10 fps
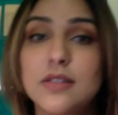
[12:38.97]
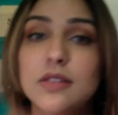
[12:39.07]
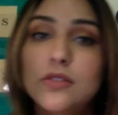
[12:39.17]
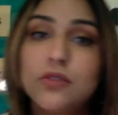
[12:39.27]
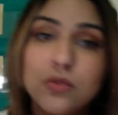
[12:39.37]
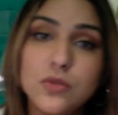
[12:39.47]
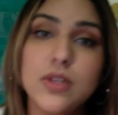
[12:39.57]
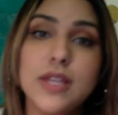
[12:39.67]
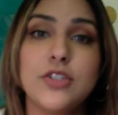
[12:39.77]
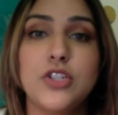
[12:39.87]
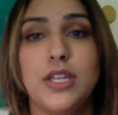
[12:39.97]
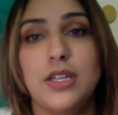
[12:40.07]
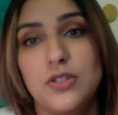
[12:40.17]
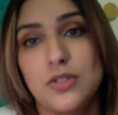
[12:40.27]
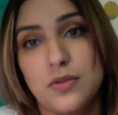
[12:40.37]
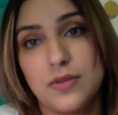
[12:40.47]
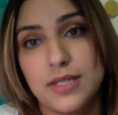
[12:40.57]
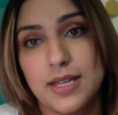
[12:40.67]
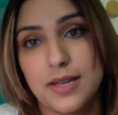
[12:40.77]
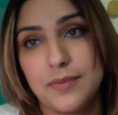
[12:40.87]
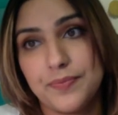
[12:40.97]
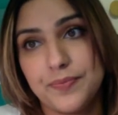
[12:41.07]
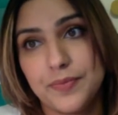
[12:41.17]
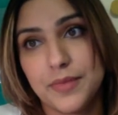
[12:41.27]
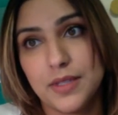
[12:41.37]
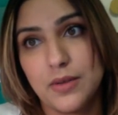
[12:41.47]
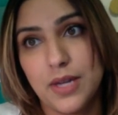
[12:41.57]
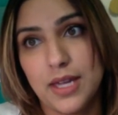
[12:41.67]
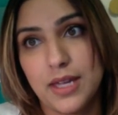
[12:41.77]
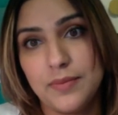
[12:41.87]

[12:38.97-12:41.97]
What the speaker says: School has changed over time, okay?